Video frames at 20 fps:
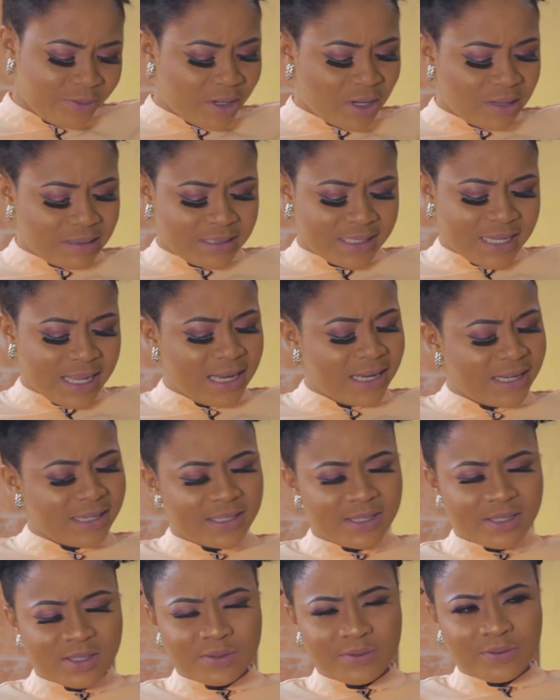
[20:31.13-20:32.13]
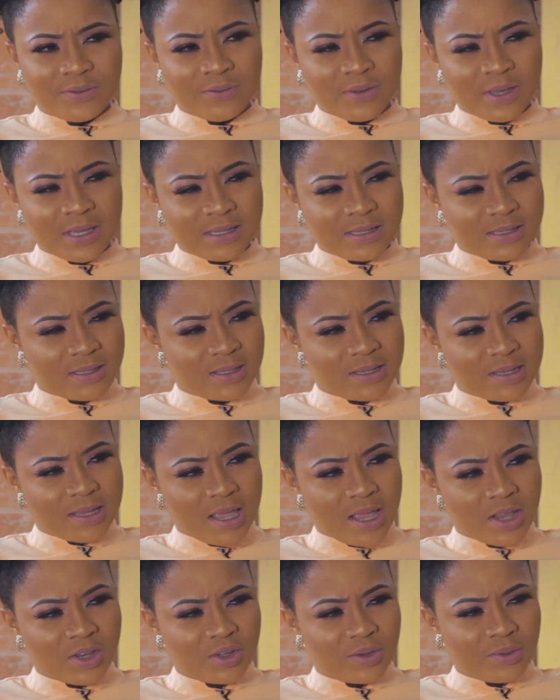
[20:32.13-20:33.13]
of the challenges you
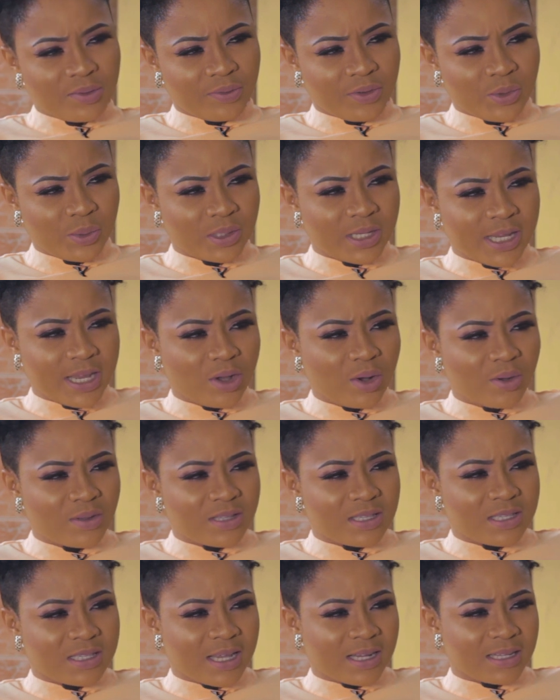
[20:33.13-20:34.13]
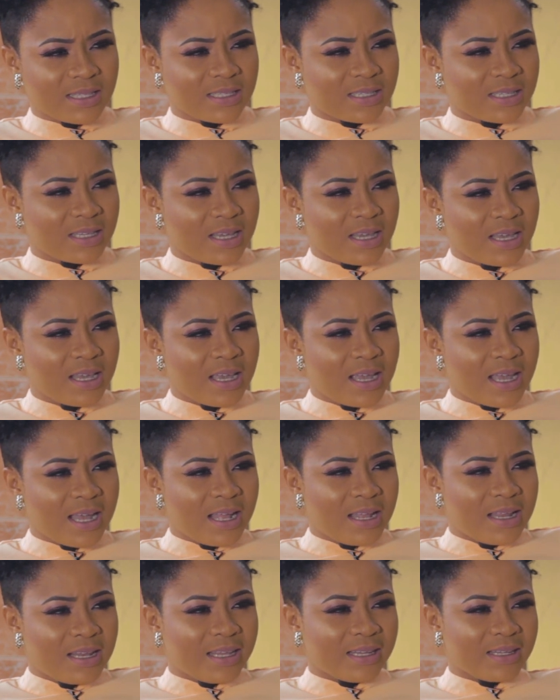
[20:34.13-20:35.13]
face in your field, like on set?
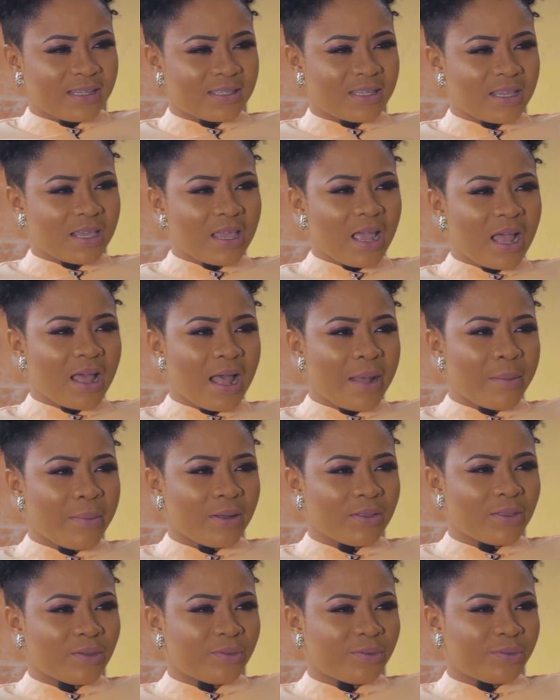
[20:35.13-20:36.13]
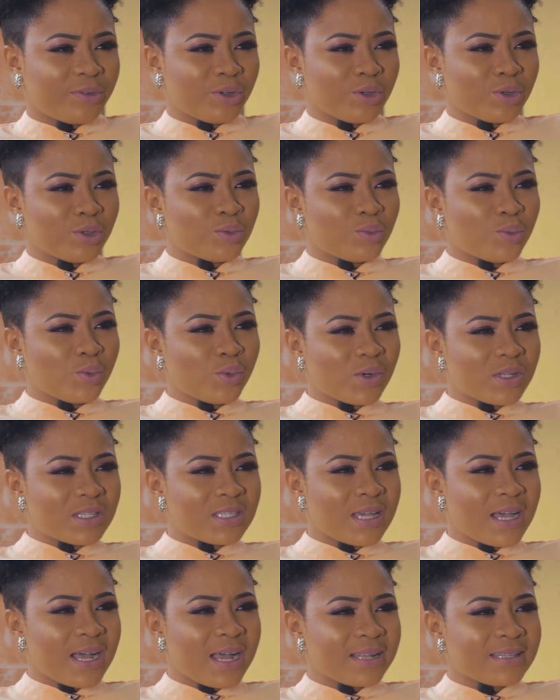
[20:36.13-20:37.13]
Like, let's say about the food,
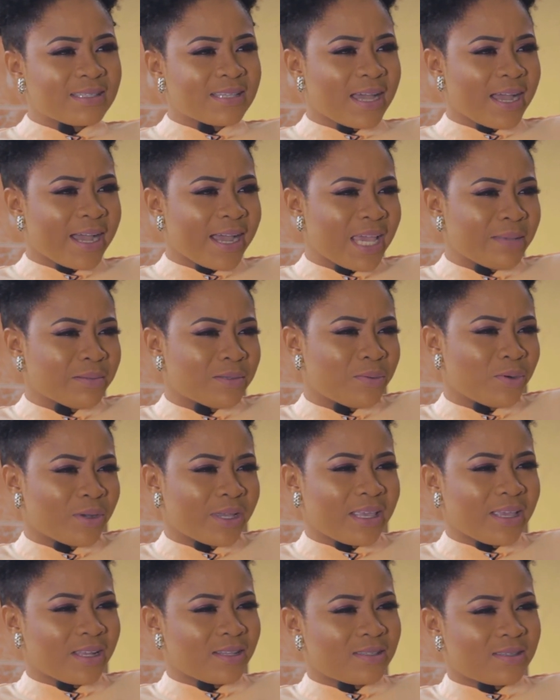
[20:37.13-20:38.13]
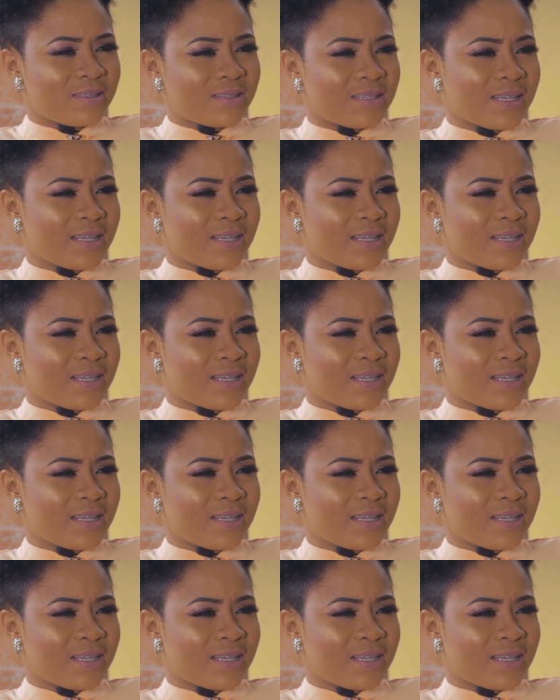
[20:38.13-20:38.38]
water, times people get to